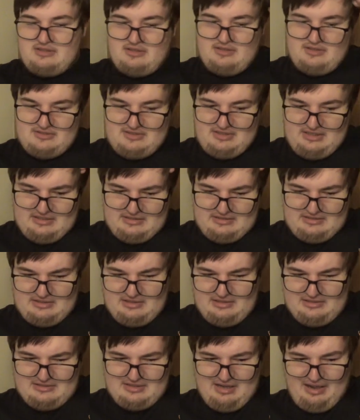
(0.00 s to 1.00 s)
because it
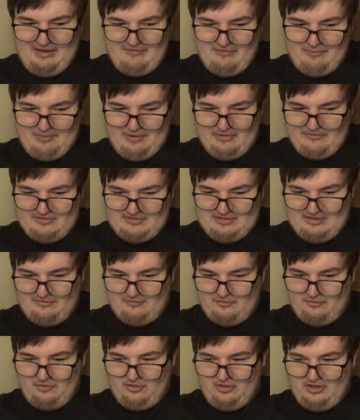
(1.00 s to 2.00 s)
does have a bit of a
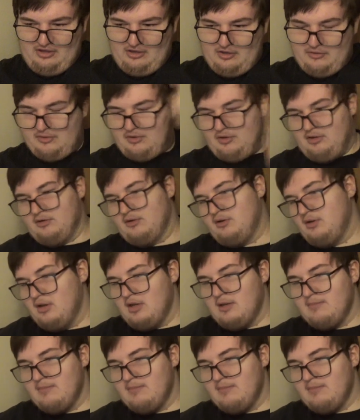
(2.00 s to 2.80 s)
different thing going on.